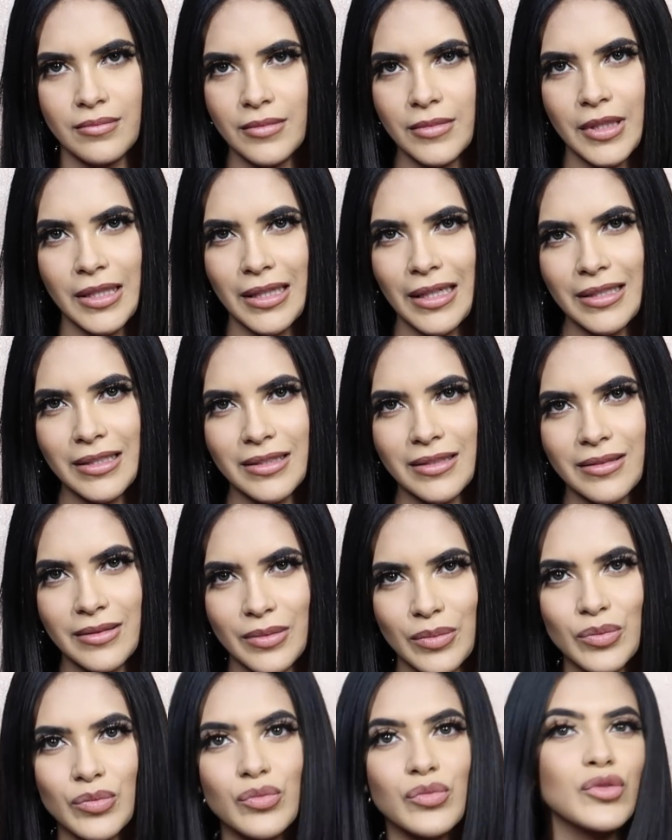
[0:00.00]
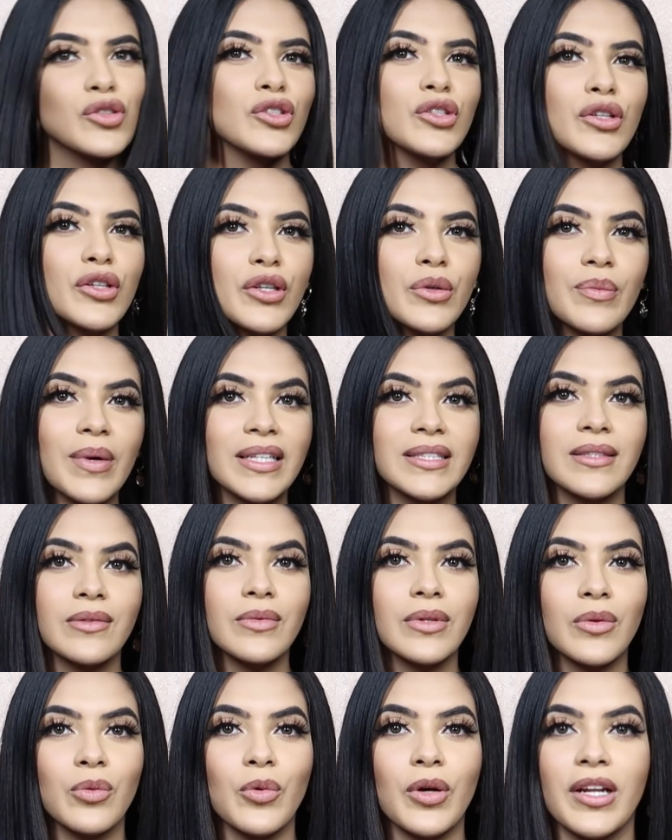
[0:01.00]
Unless, you know, you're messing
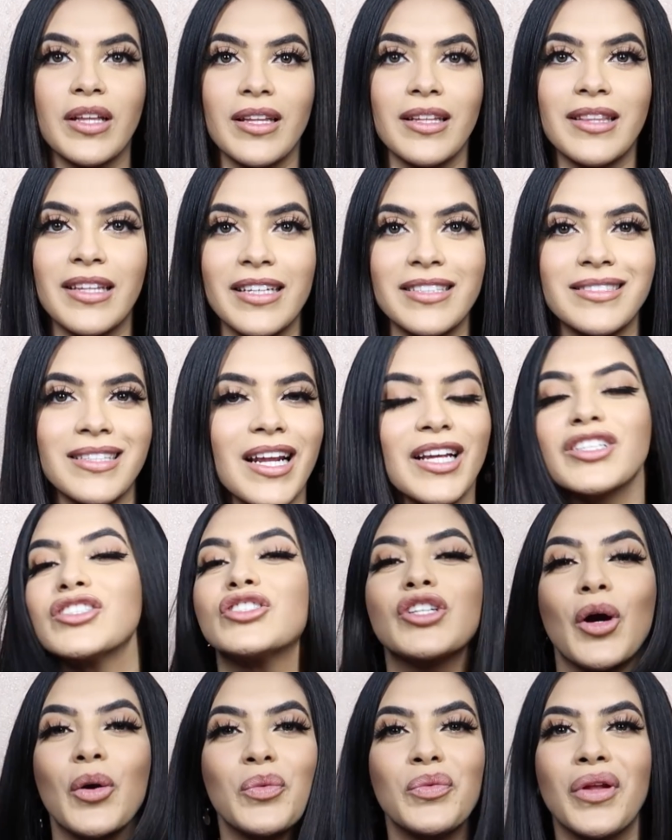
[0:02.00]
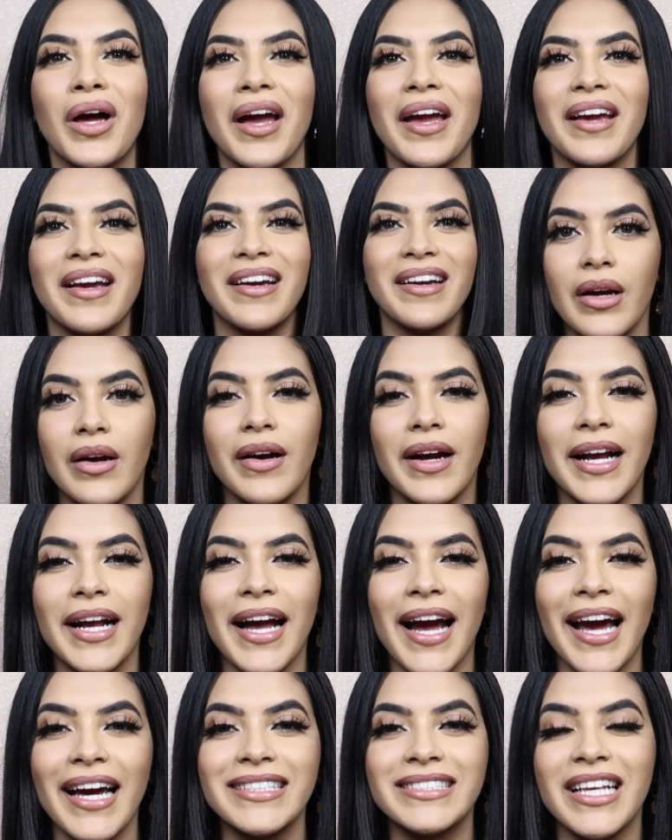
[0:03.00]
with one of the things that I don't like. Alright
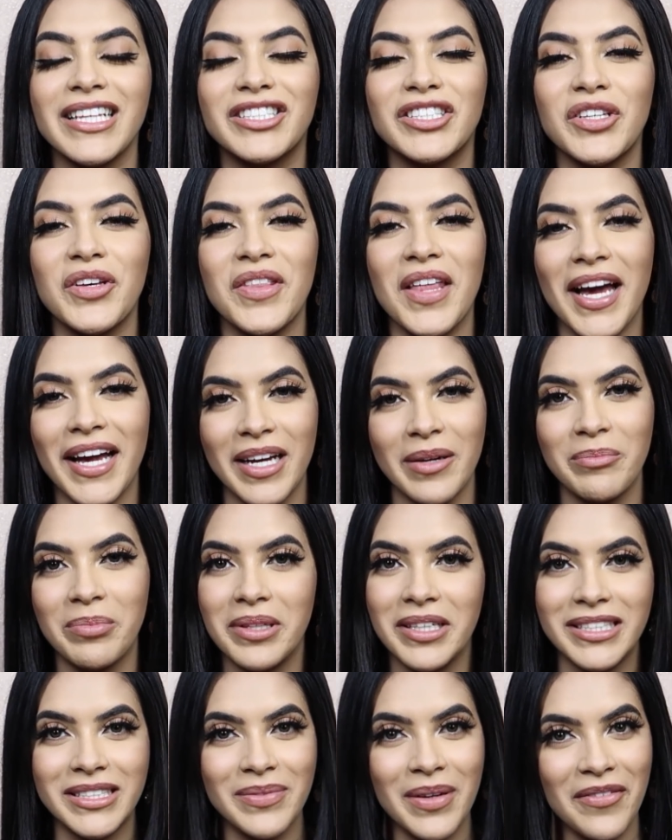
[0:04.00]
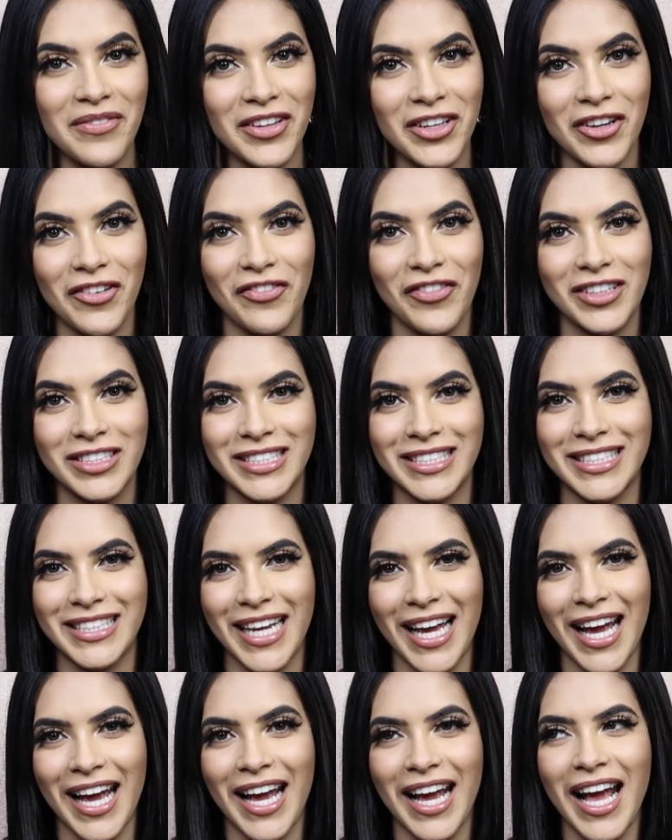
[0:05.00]
guys, so that completes my video for
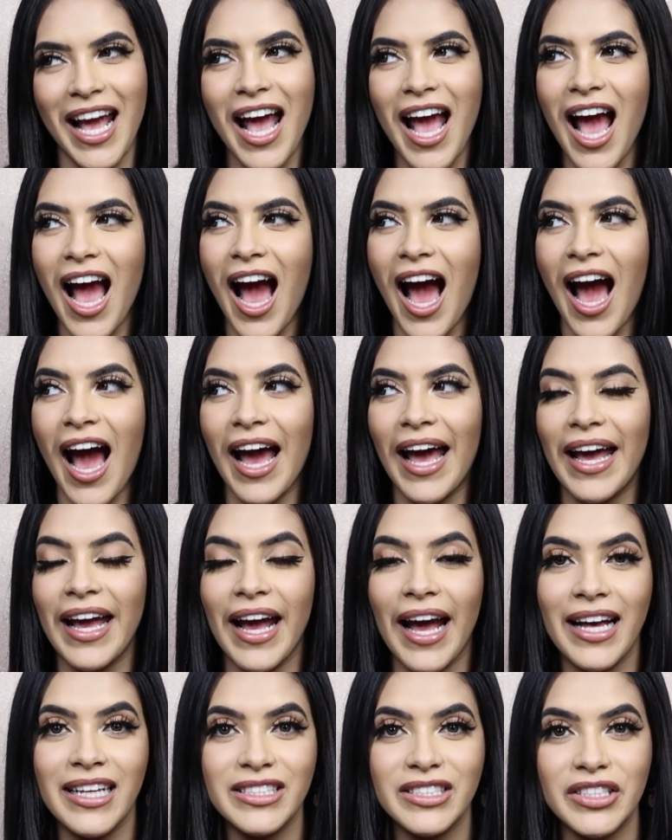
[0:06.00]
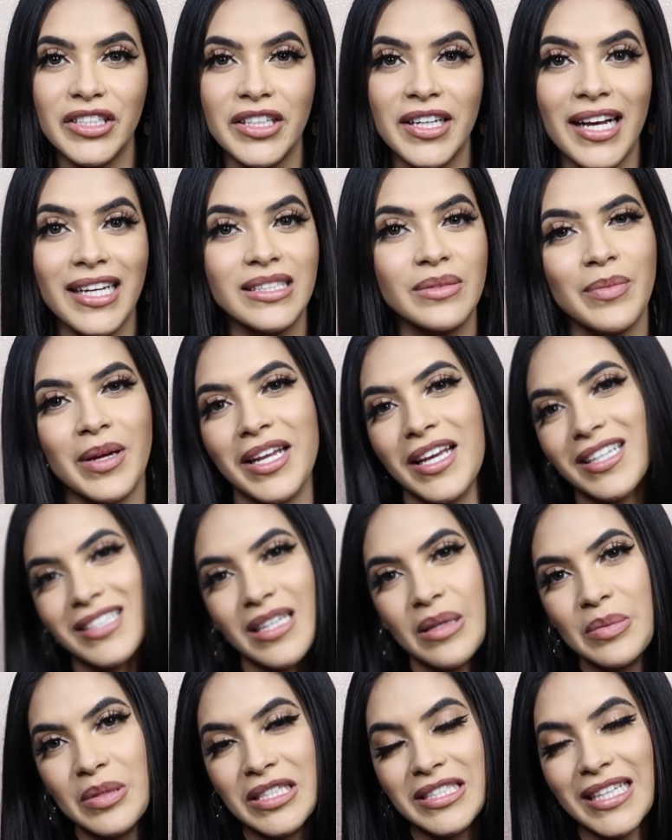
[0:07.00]
today. I answered as many
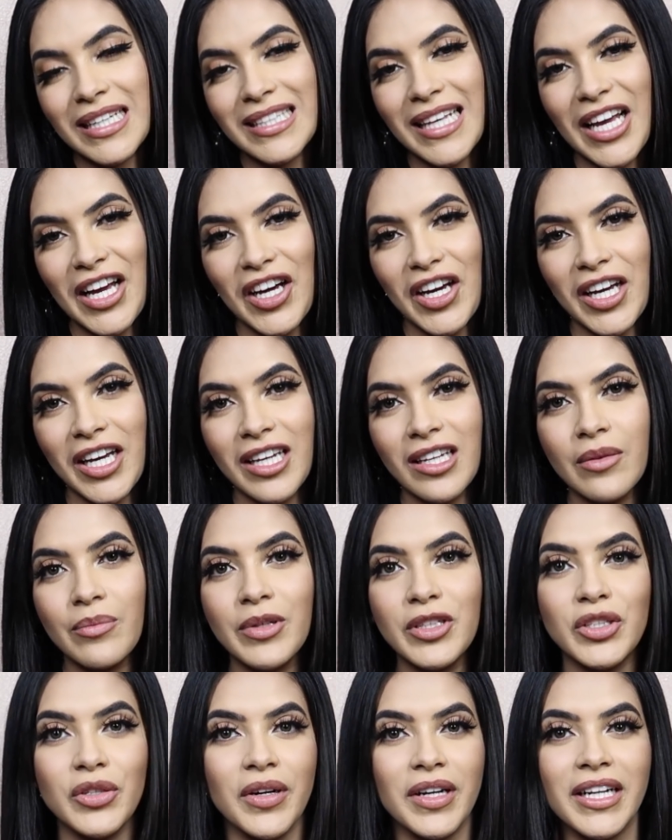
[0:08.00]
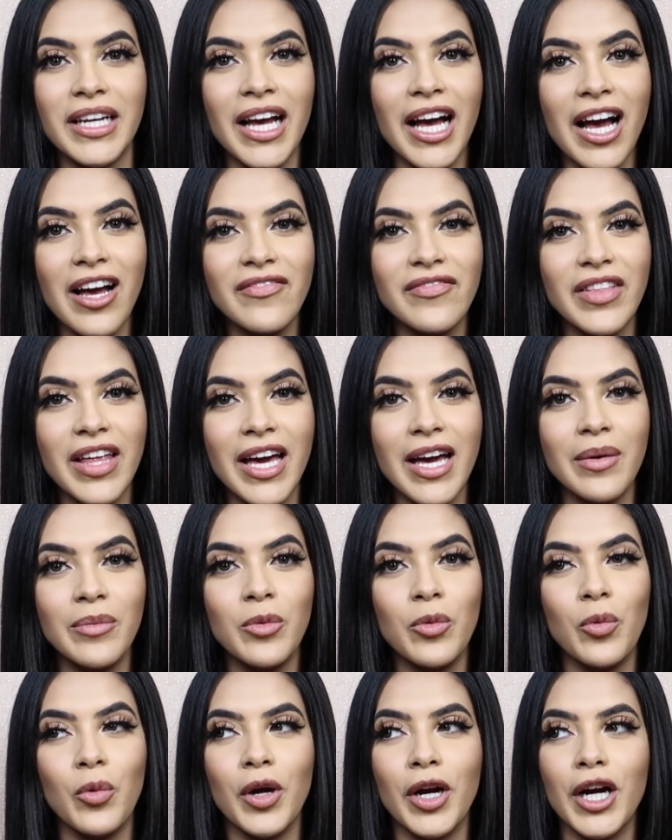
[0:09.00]
assumptions as I could. The majority of
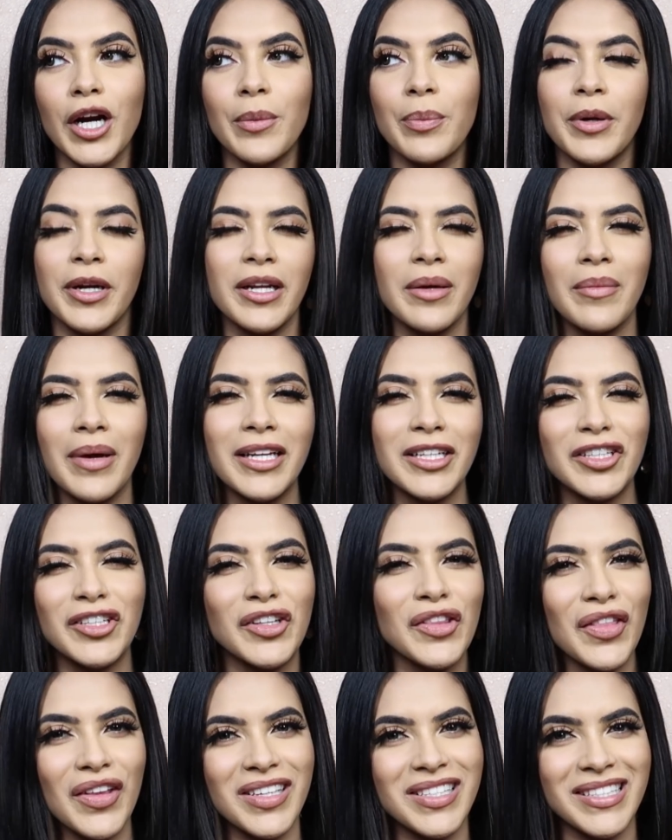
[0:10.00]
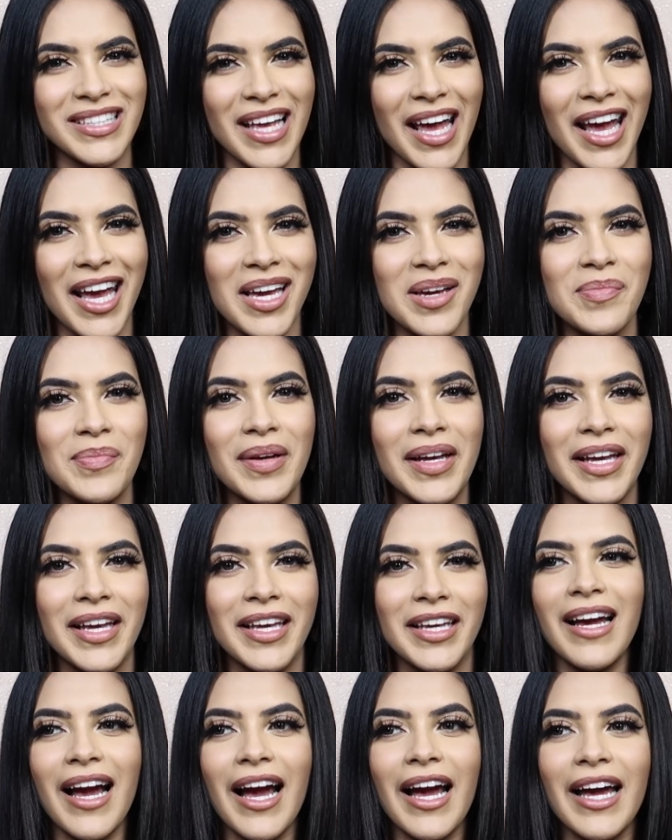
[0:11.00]
them were pretty much the same.
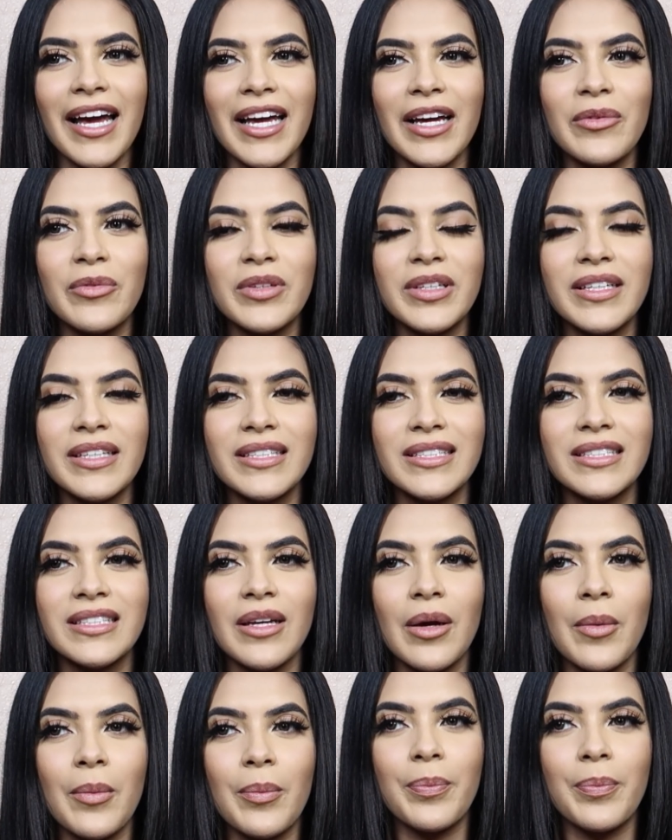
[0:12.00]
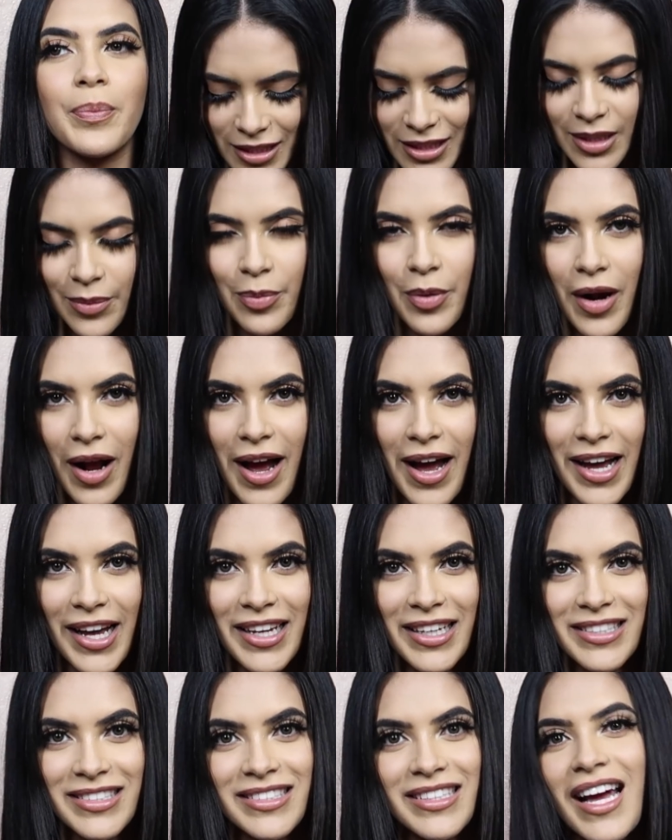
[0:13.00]
I was
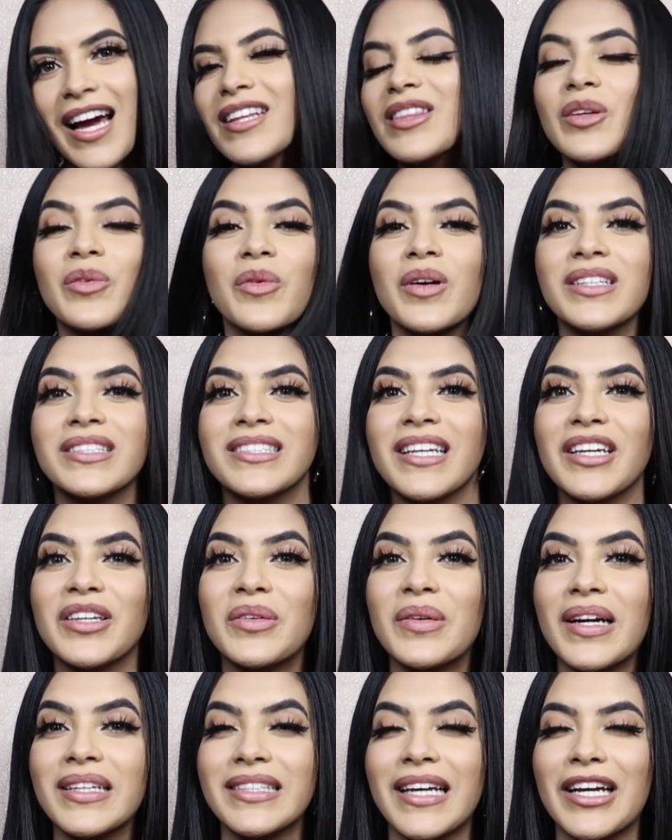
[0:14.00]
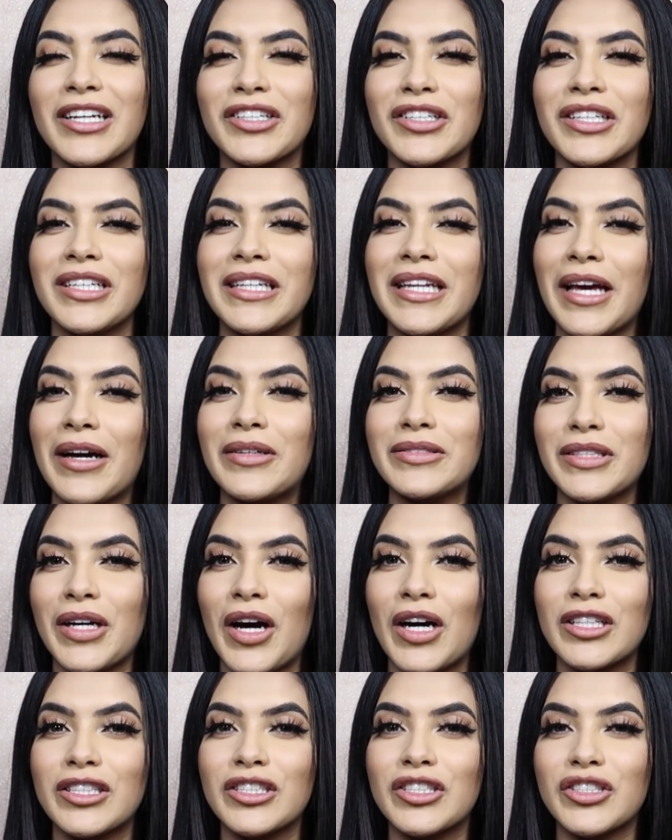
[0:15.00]
surprised at the ones that you guys actually nailed
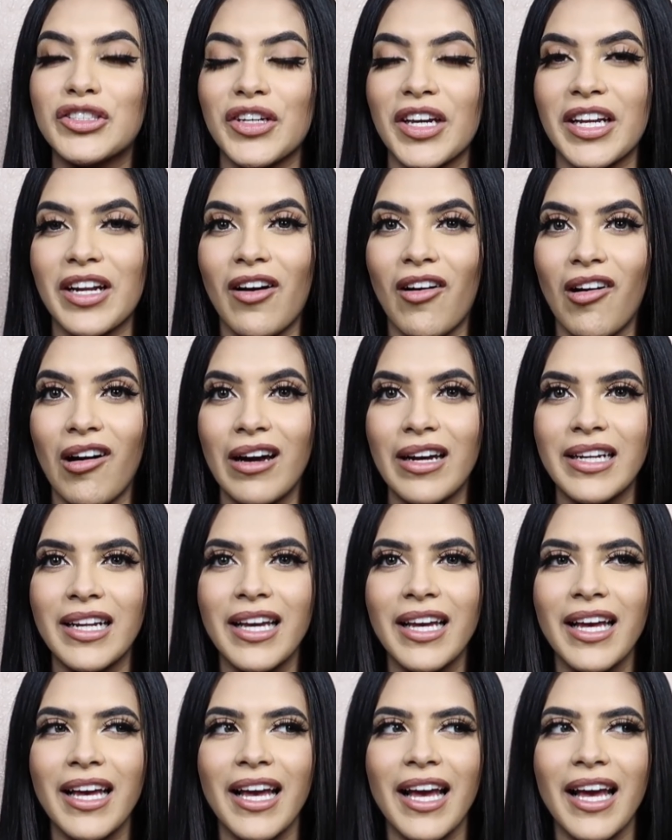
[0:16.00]
on straight on.